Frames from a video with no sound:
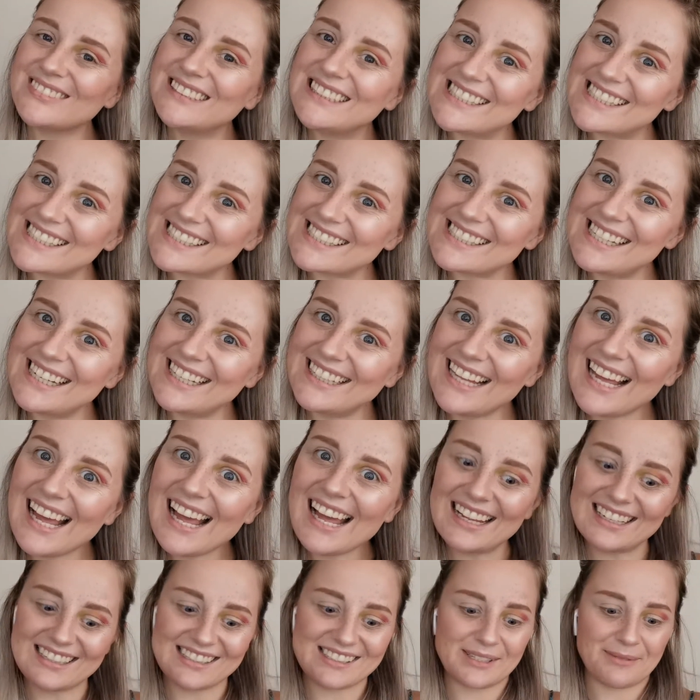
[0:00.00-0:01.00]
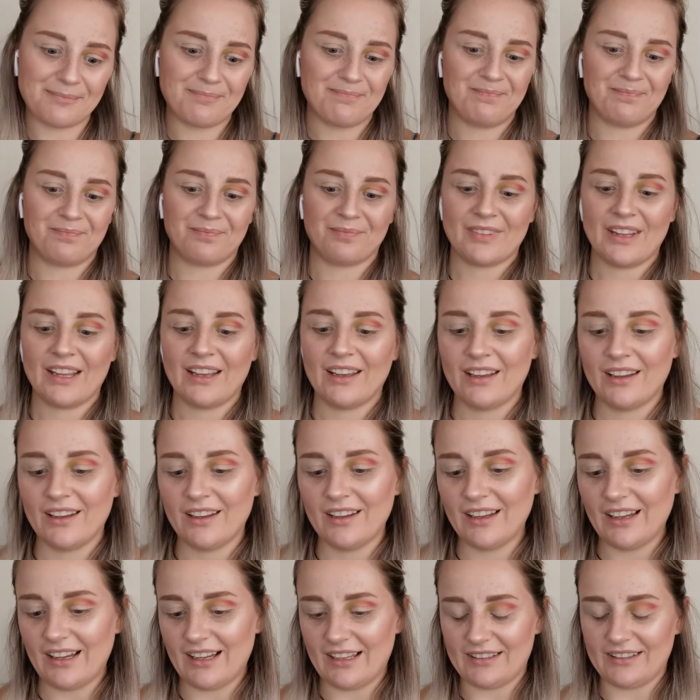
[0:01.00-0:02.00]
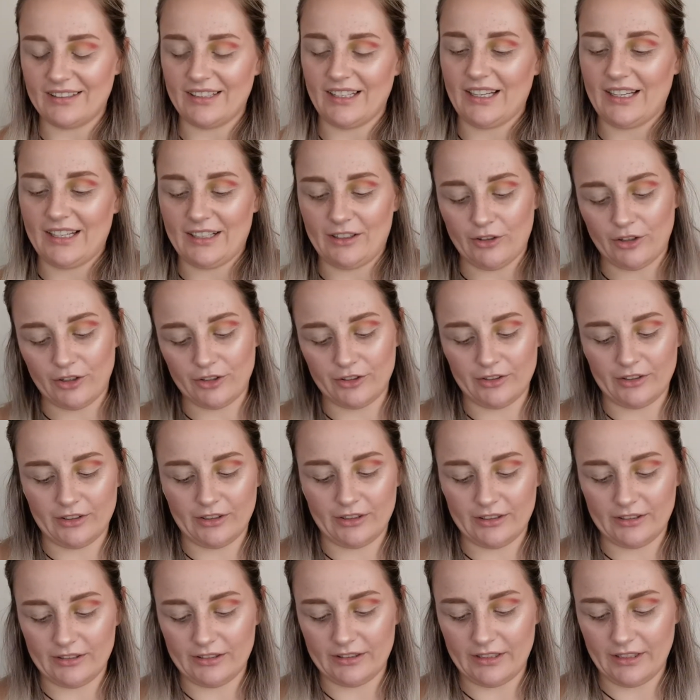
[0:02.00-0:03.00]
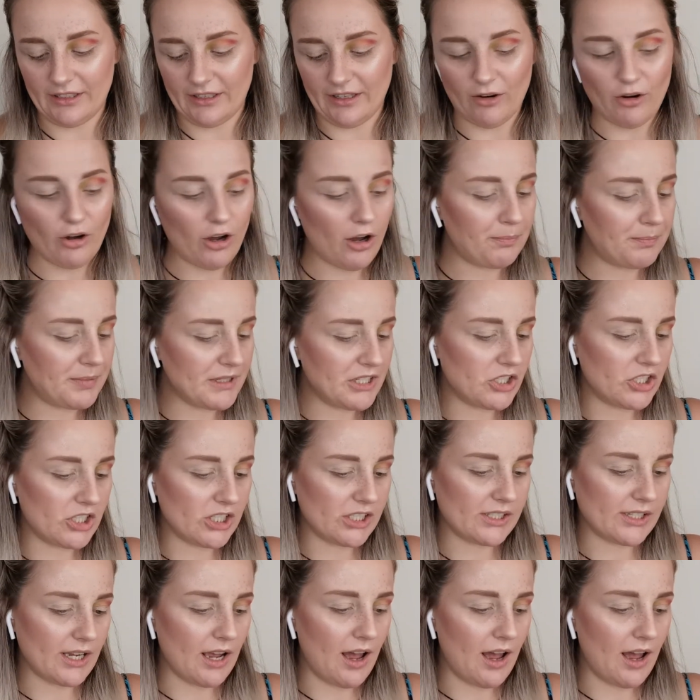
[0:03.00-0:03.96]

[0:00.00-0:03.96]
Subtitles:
Just like that. And then on the opposite